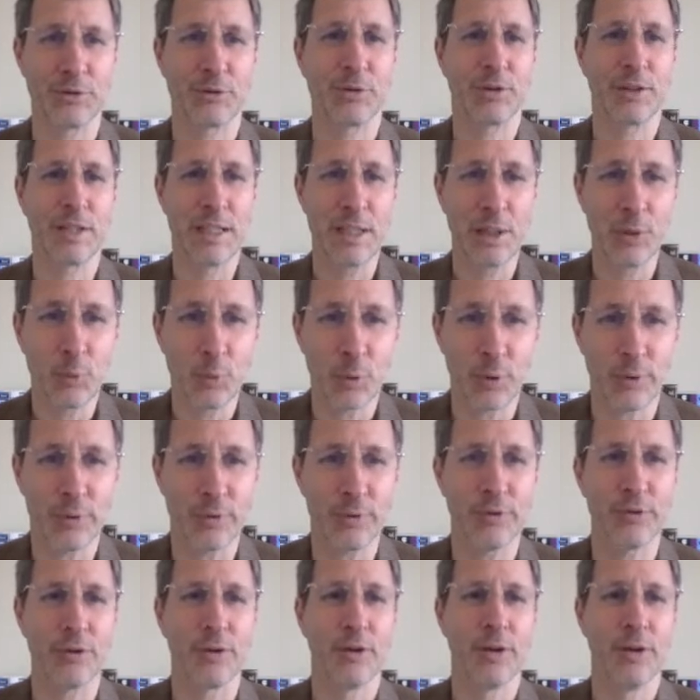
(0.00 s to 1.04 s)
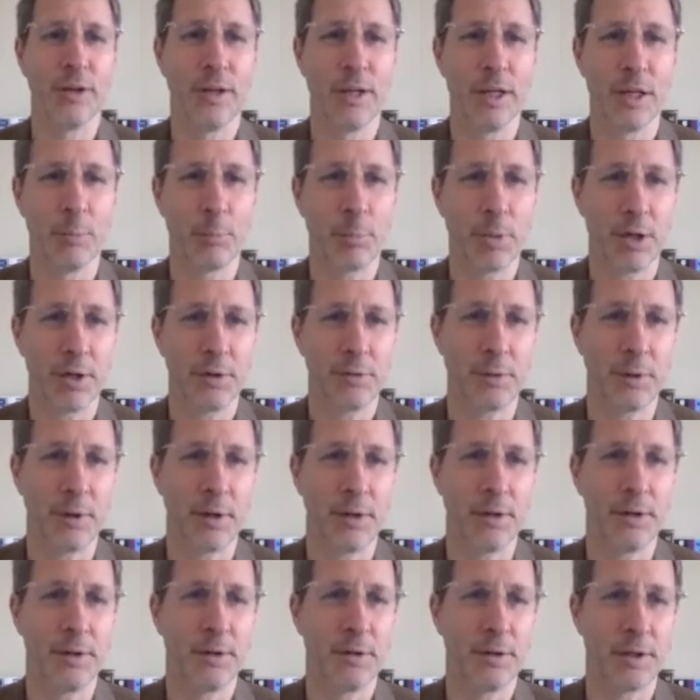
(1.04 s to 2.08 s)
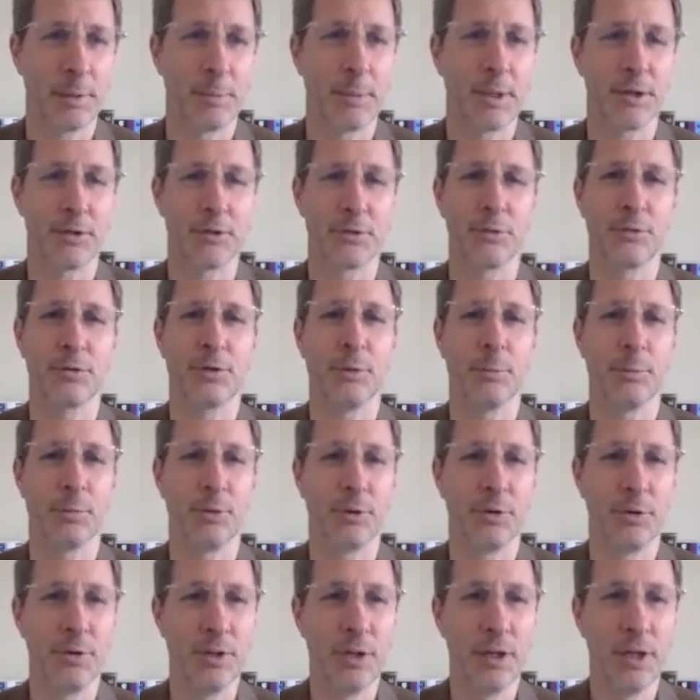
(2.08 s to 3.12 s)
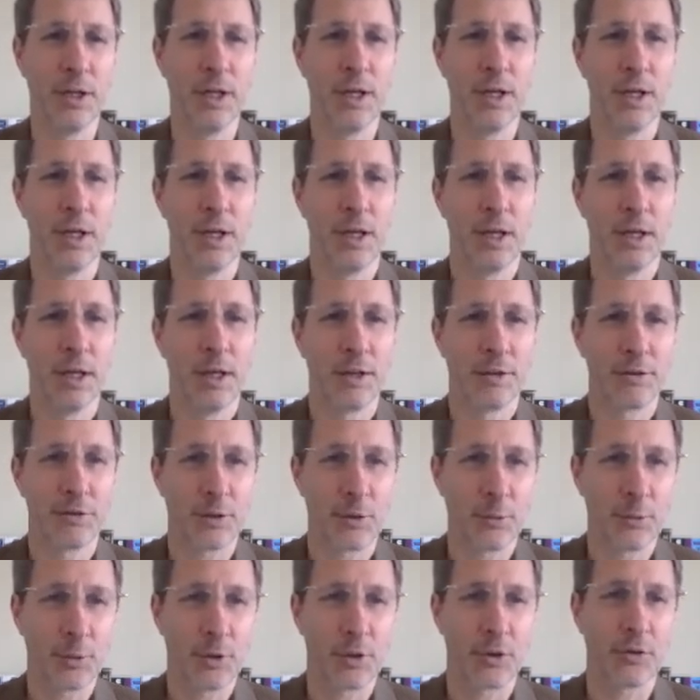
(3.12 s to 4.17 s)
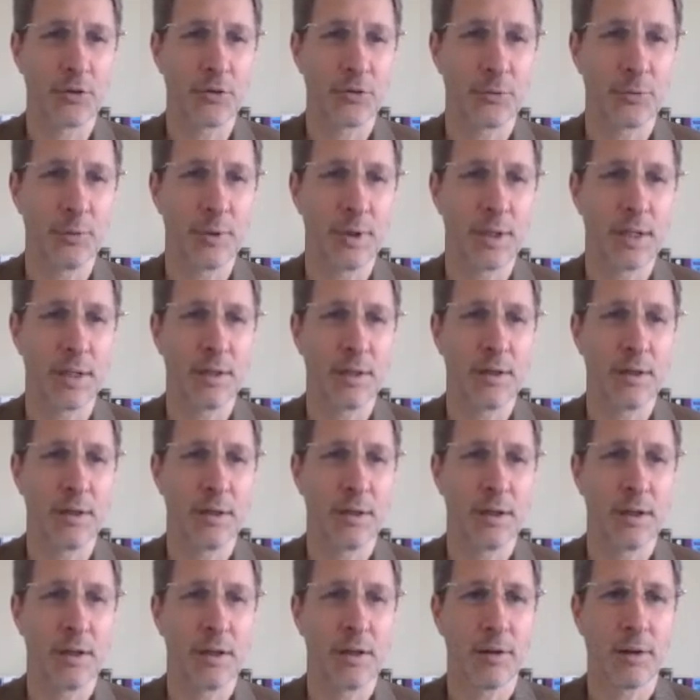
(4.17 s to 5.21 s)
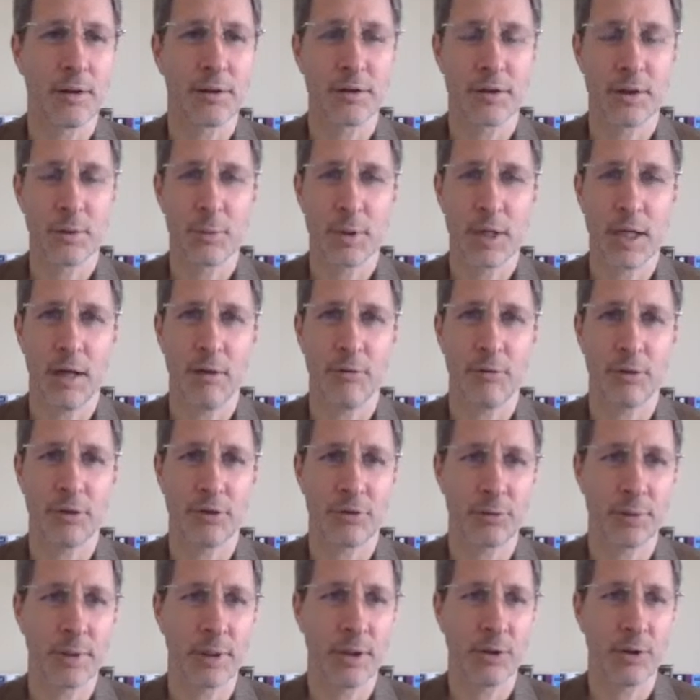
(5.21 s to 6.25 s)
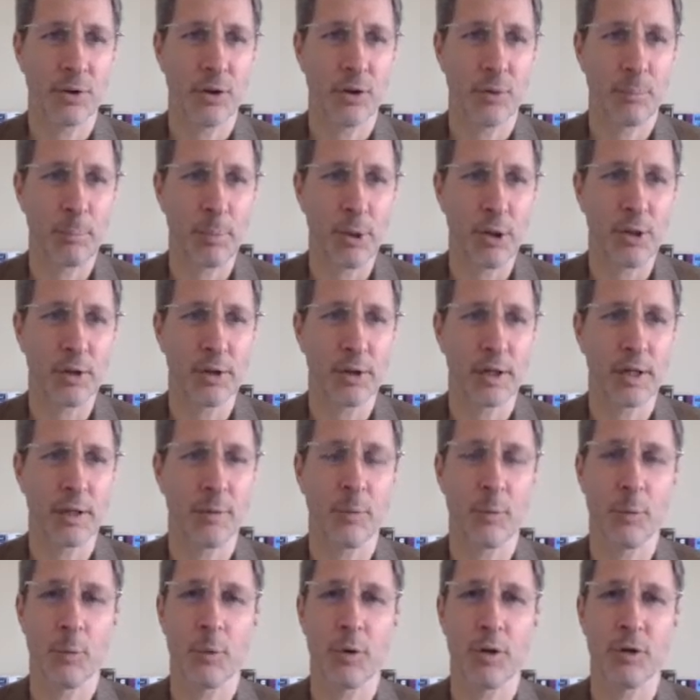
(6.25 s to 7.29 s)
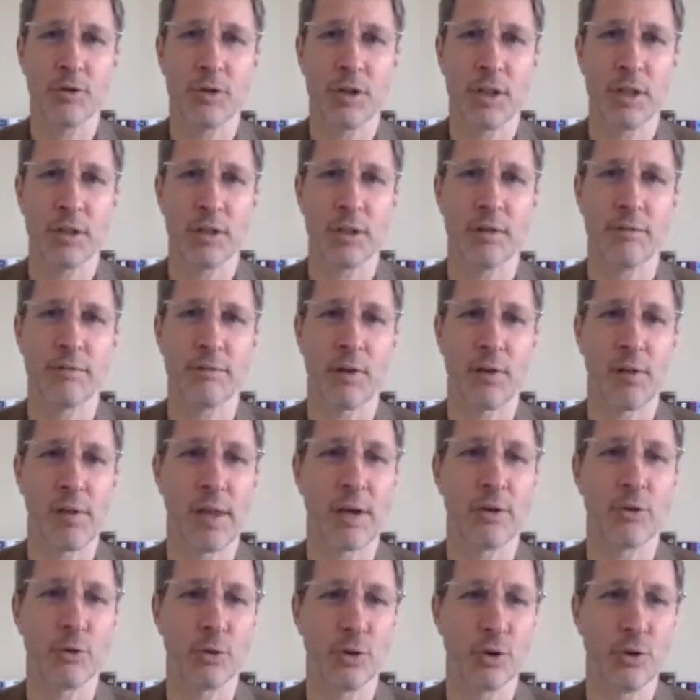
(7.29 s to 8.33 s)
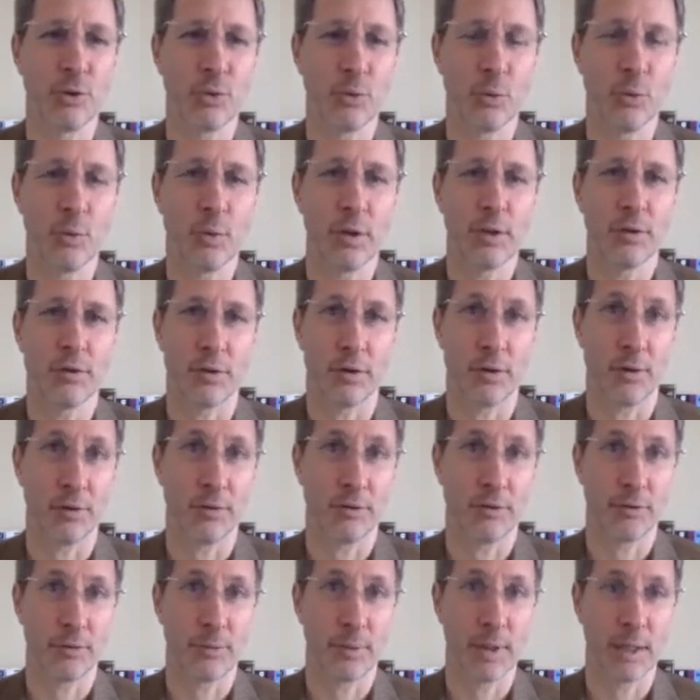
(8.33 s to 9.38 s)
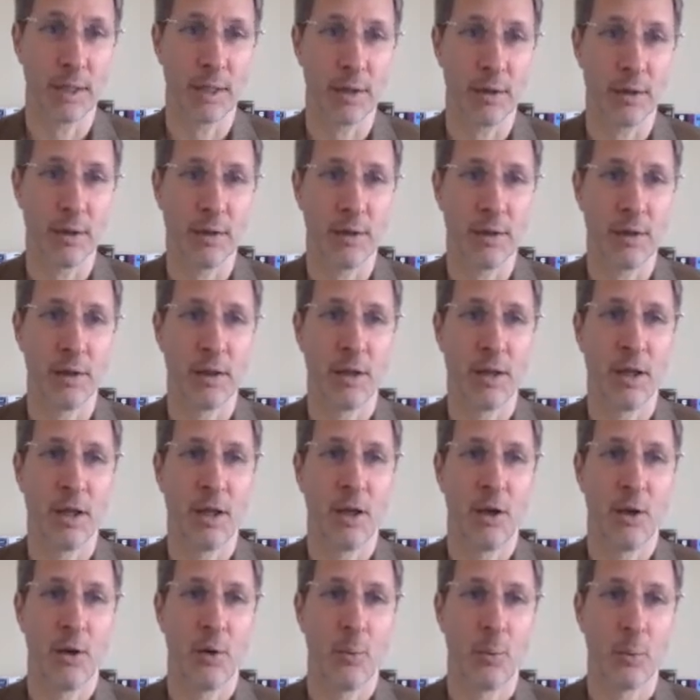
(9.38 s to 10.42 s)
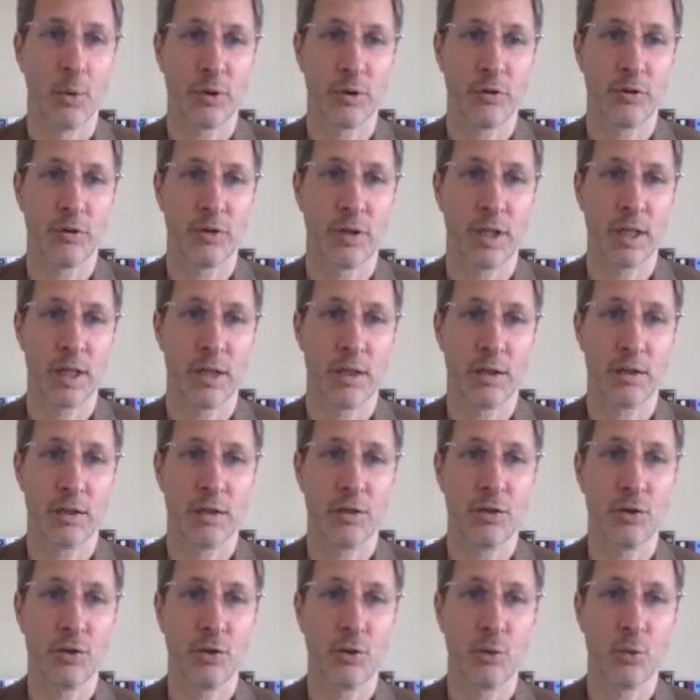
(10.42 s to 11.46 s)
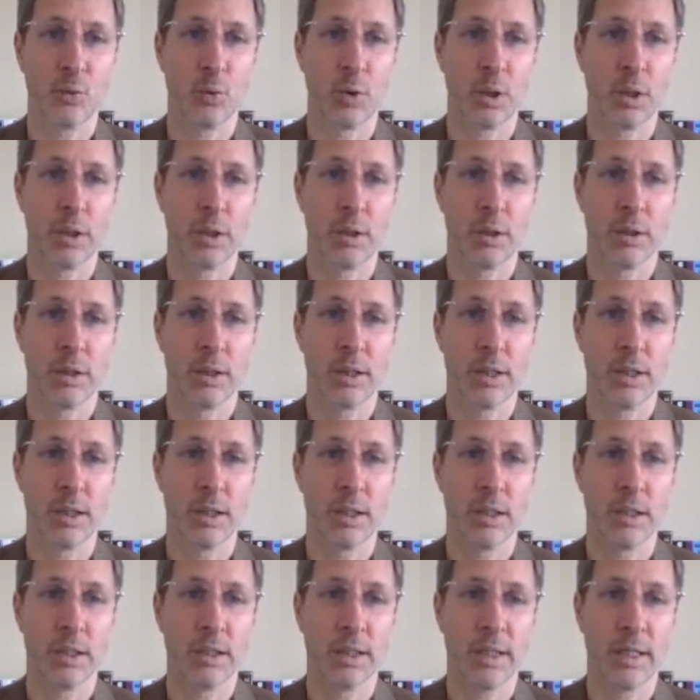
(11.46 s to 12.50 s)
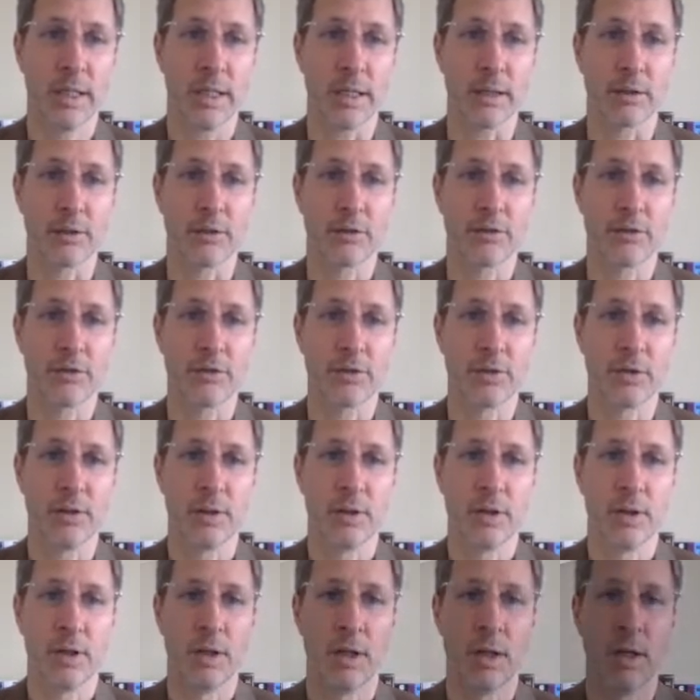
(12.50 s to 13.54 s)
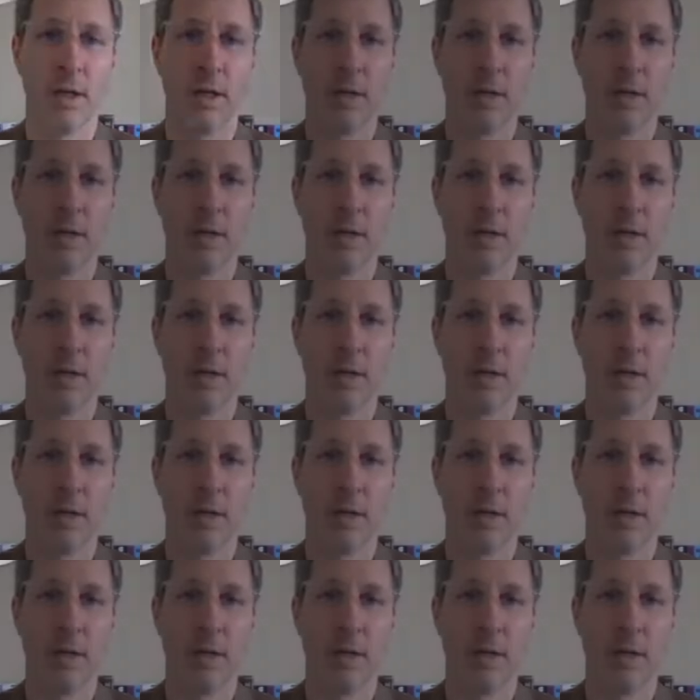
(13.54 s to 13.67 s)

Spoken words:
keywords in Python. They made it so simple. So with a string, let's say we have a string called bug and we want to check if the letter U is in our string. We just say U in X, and